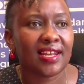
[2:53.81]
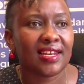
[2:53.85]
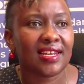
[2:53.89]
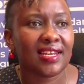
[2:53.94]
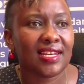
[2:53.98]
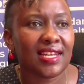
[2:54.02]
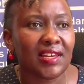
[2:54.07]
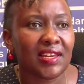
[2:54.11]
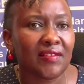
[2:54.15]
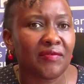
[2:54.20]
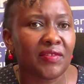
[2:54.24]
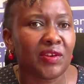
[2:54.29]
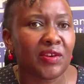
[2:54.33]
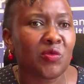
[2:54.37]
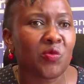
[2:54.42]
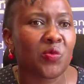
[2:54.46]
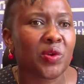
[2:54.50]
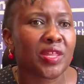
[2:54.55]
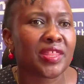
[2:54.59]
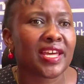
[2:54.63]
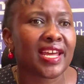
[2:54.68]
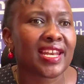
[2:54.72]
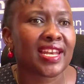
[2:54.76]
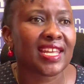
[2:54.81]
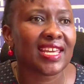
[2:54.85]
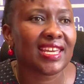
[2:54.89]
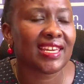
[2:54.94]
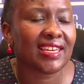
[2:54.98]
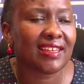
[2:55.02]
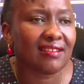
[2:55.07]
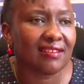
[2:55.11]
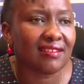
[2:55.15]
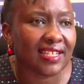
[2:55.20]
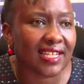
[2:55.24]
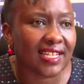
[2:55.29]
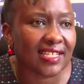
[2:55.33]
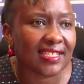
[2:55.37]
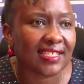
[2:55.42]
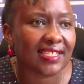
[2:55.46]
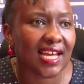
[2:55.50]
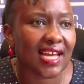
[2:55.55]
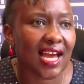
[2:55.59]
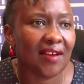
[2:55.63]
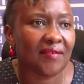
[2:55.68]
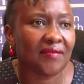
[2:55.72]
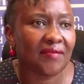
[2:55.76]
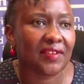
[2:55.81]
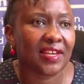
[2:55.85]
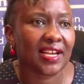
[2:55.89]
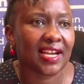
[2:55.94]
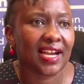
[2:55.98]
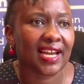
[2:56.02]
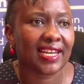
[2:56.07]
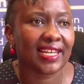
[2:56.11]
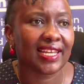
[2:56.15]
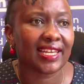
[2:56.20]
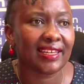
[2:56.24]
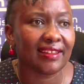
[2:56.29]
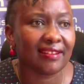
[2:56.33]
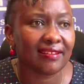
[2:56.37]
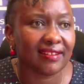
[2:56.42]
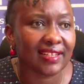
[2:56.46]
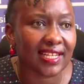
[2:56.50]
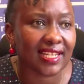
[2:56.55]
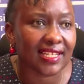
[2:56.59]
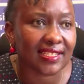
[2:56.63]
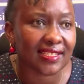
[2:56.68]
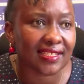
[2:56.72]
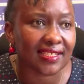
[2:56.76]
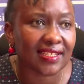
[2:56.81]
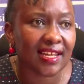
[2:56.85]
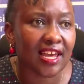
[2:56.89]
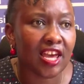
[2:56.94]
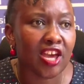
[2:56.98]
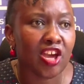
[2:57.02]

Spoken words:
living with an illness, having an illness,